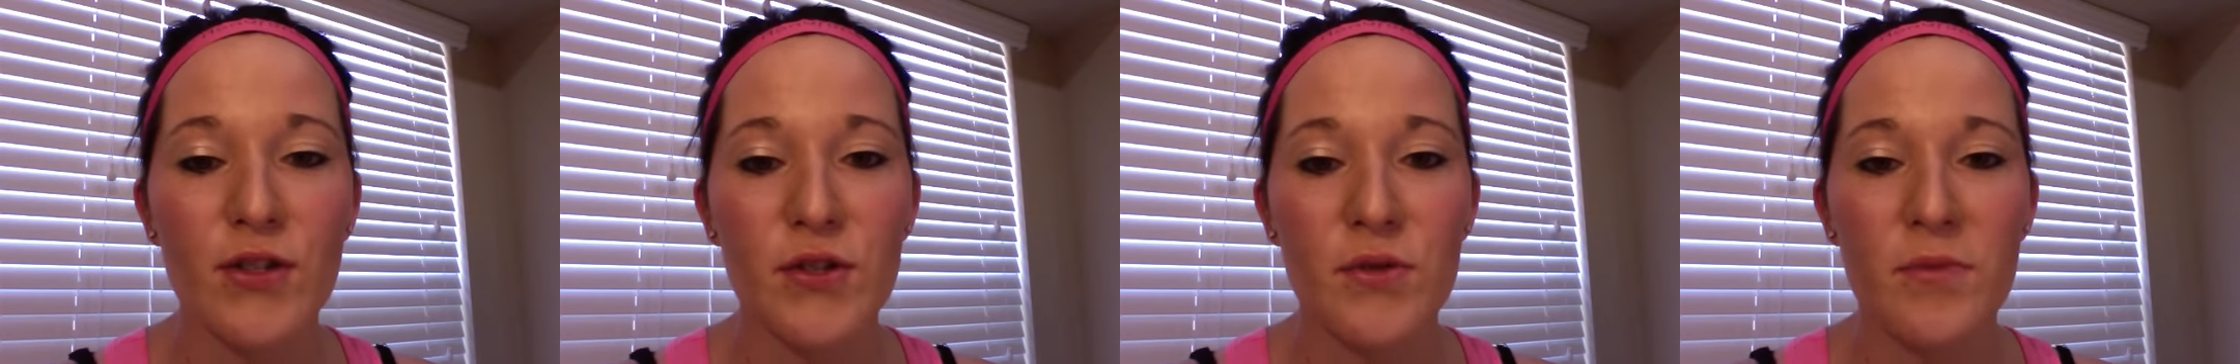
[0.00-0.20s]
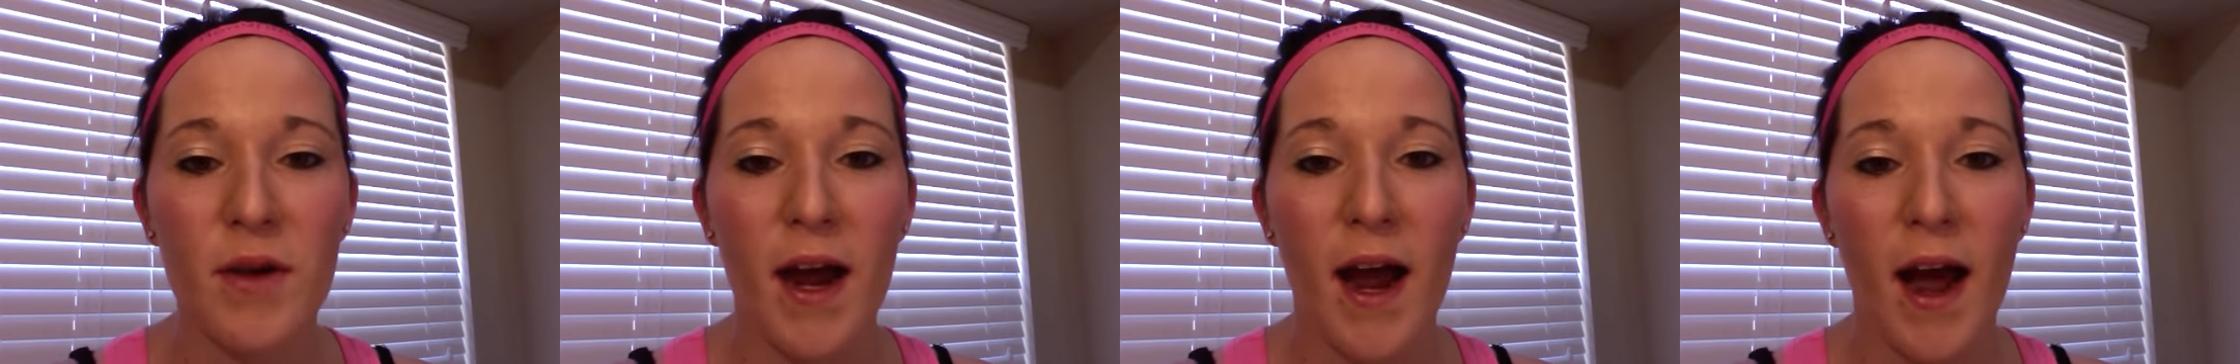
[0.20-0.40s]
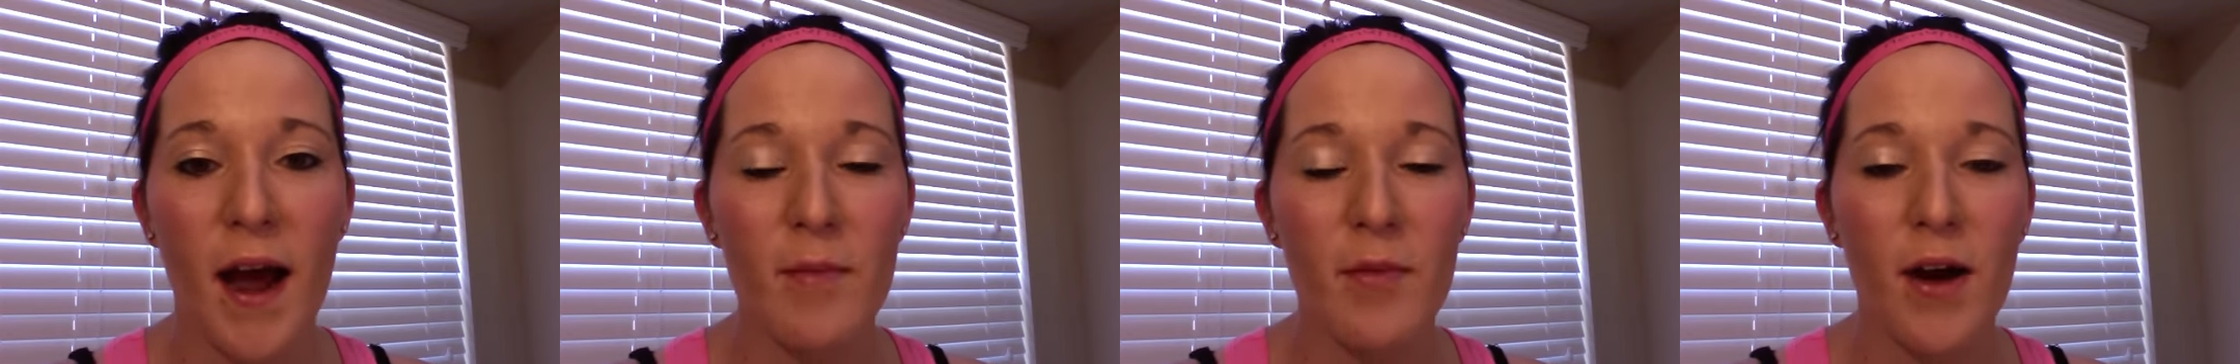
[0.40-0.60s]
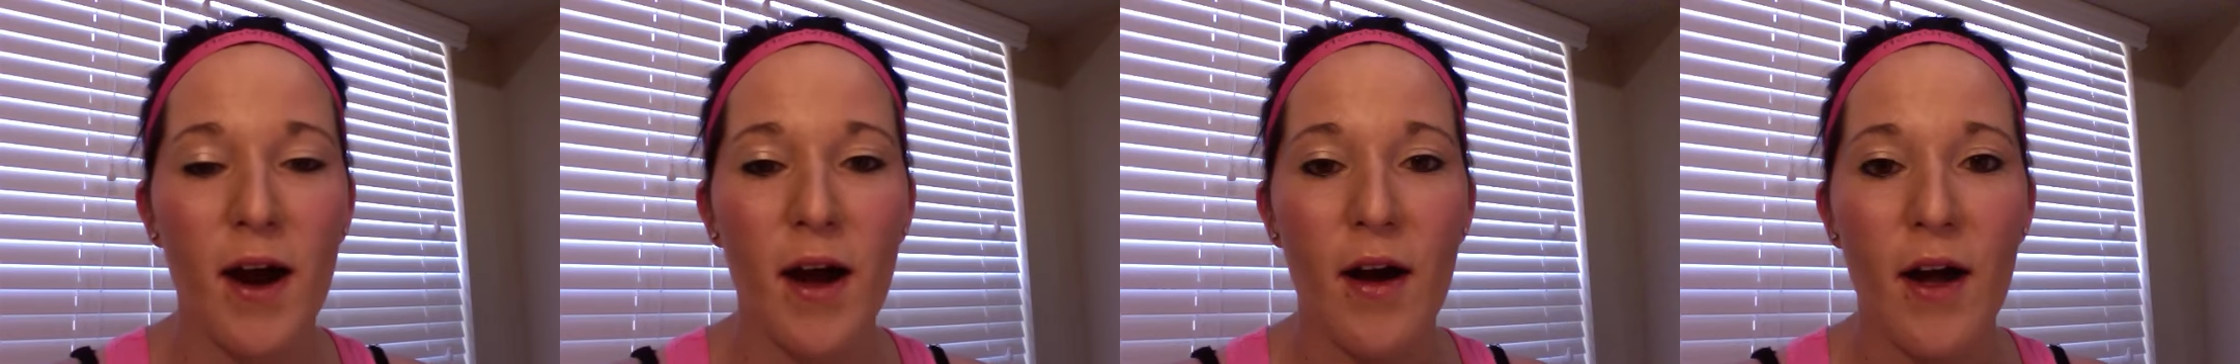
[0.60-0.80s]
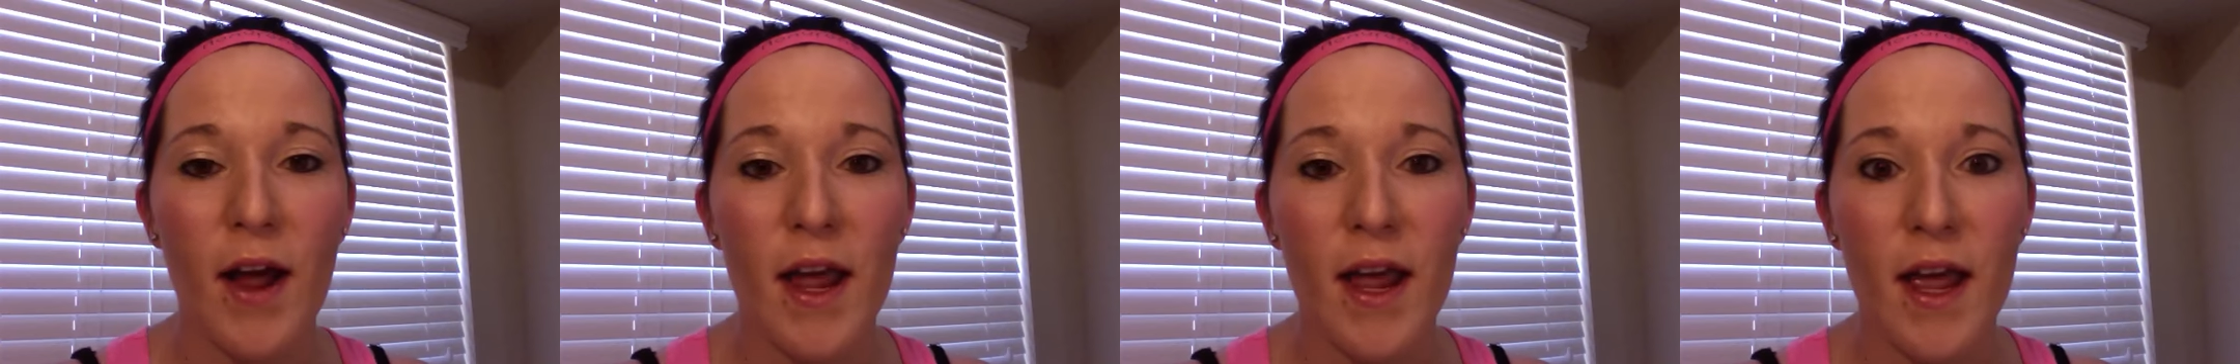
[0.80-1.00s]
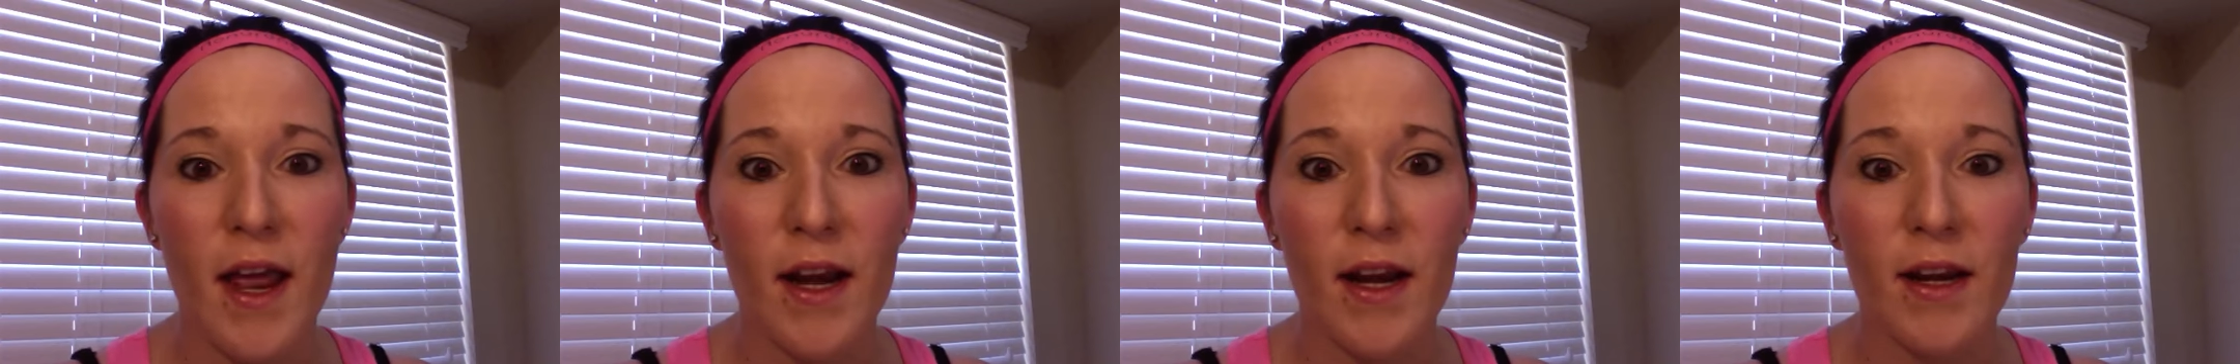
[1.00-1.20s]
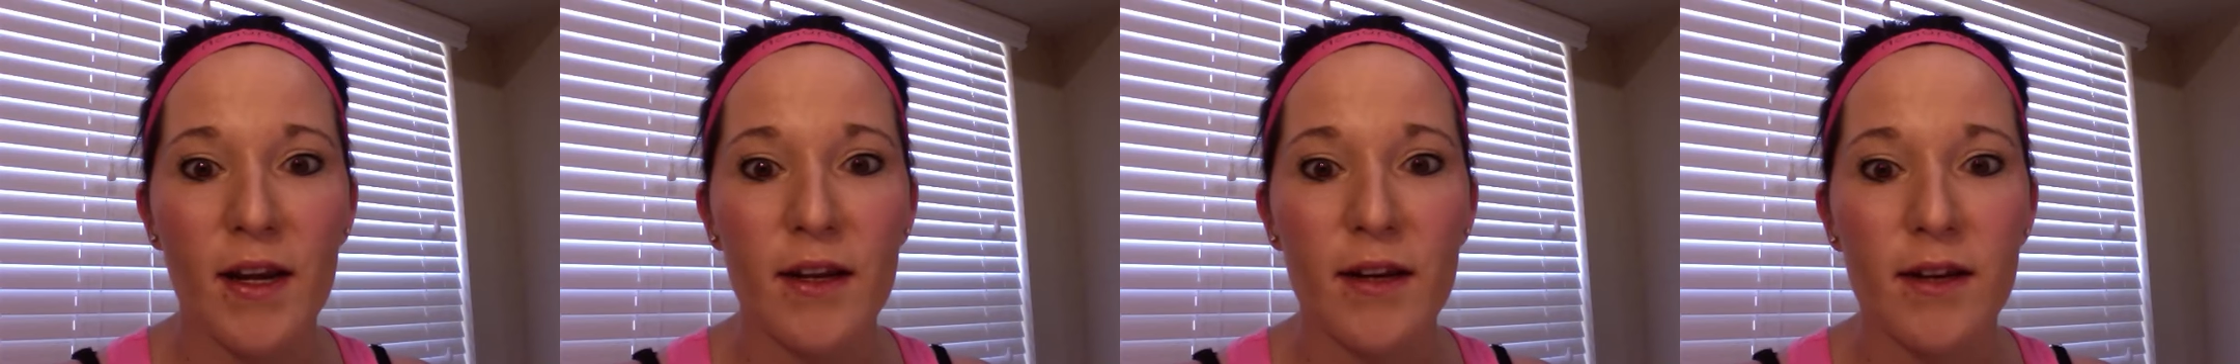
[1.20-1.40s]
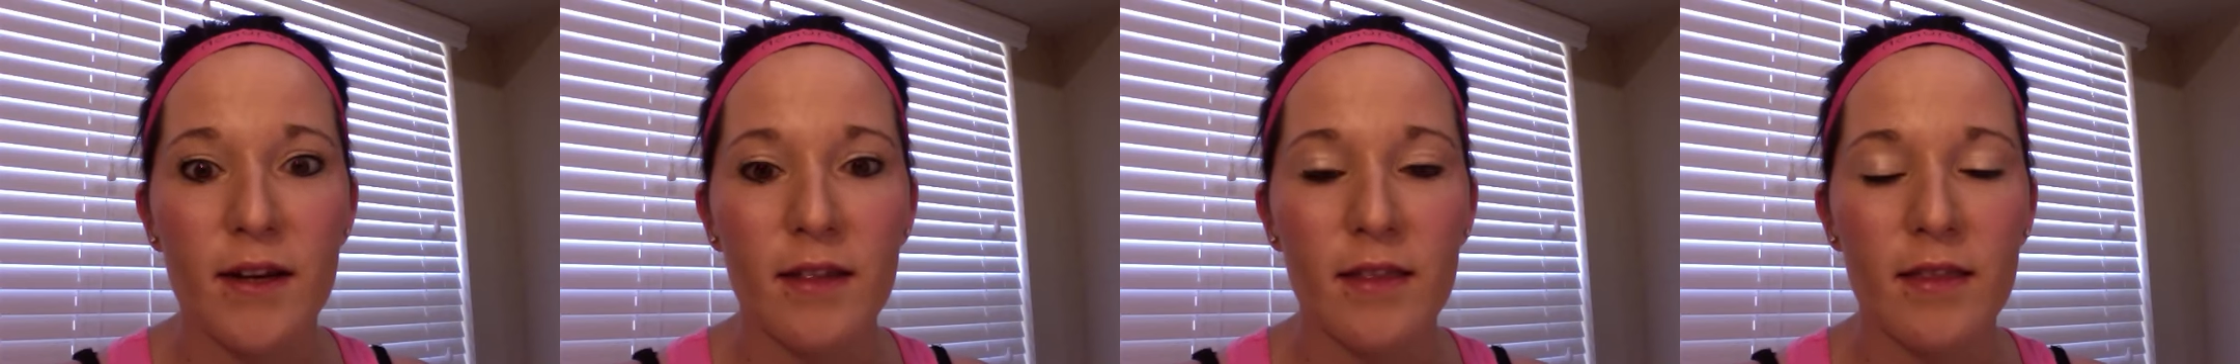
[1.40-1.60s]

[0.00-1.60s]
do my eyebrow in